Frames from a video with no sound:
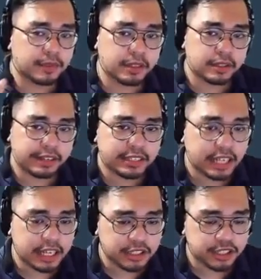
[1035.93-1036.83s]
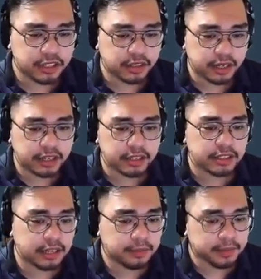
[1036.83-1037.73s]
translation there are
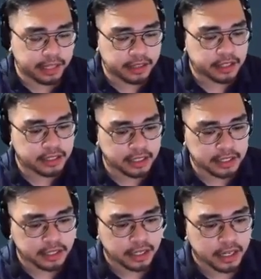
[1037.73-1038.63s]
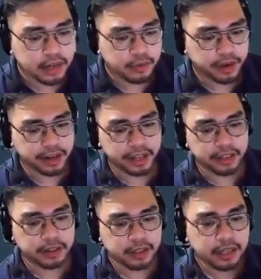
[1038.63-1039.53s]
some tendencies
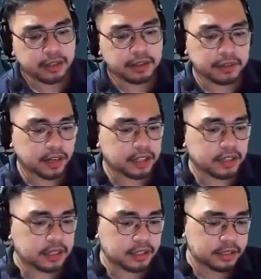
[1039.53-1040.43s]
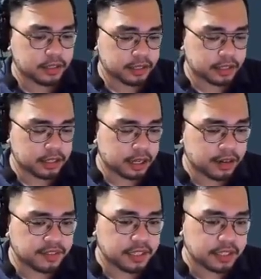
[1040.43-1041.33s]
wherein the thought
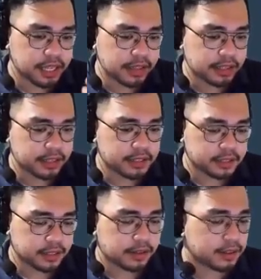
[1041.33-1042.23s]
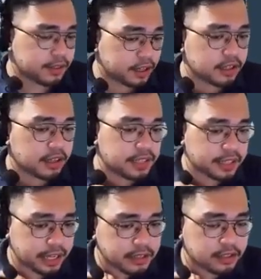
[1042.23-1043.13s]
of the sentence or the thought of the
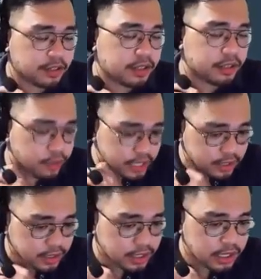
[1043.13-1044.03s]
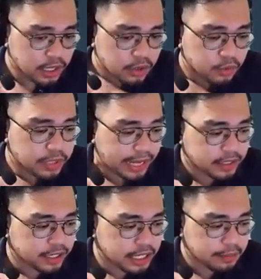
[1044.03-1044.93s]
text or the tweet would
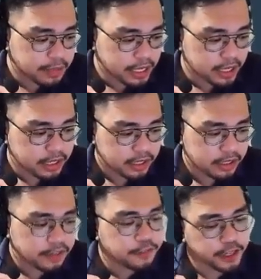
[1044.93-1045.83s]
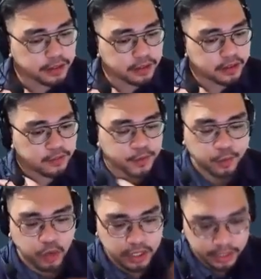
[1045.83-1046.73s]
actually be different from
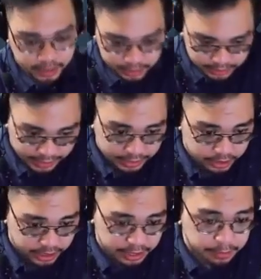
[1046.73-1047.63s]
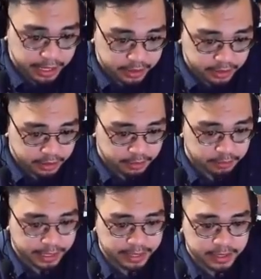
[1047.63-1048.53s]
what is actually meant
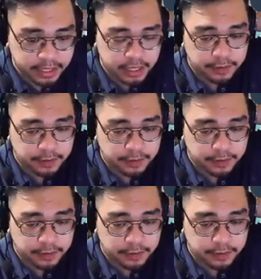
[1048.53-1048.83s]
by the